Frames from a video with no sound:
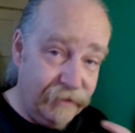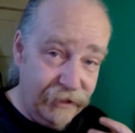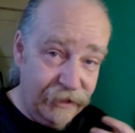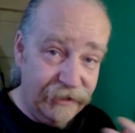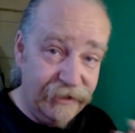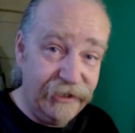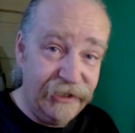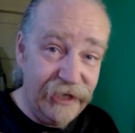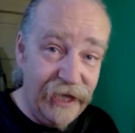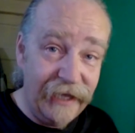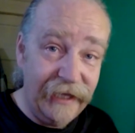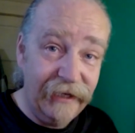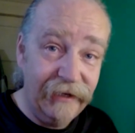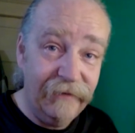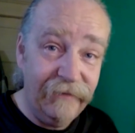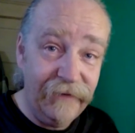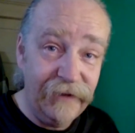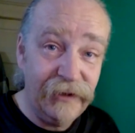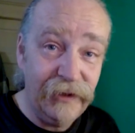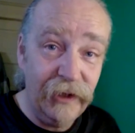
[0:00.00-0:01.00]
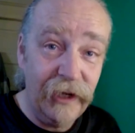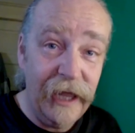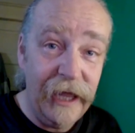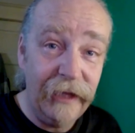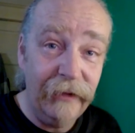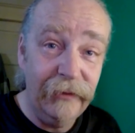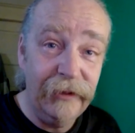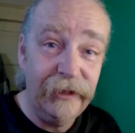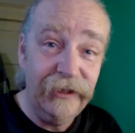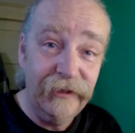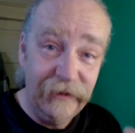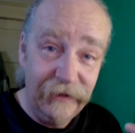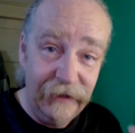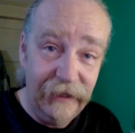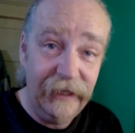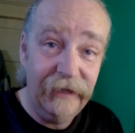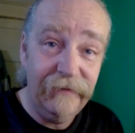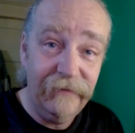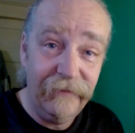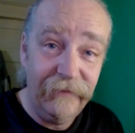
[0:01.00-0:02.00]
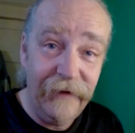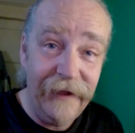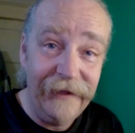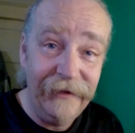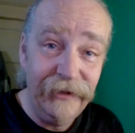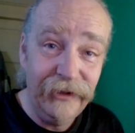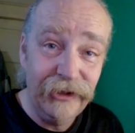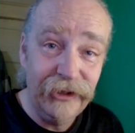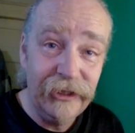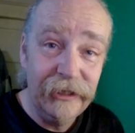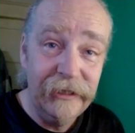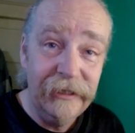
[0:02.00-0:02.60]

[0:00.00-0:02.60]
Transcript: a second official language in French,